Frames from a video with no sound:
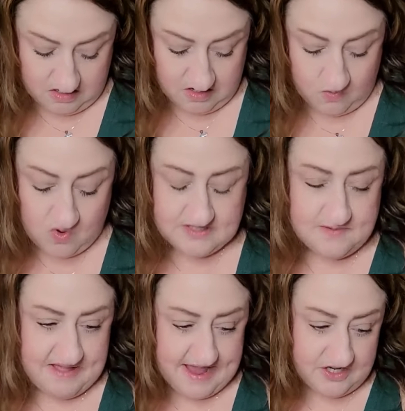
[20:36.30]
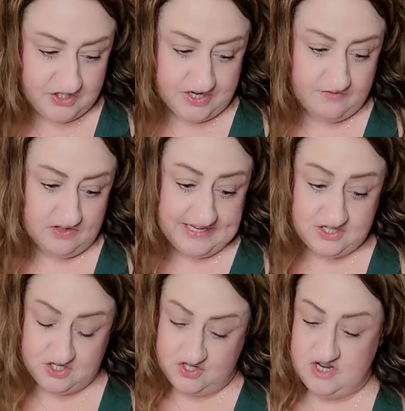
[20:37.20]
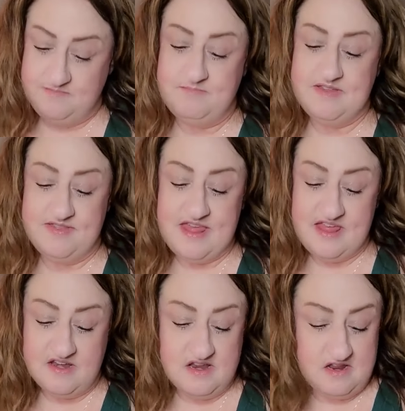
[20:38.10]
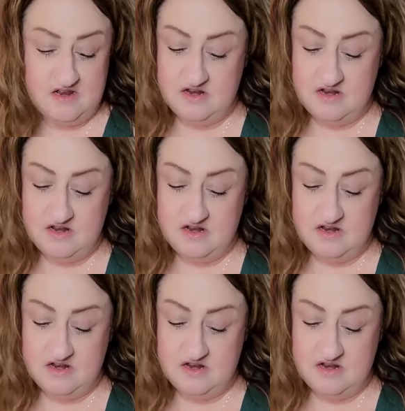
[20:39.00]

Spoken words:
It was a passionate relationship, but then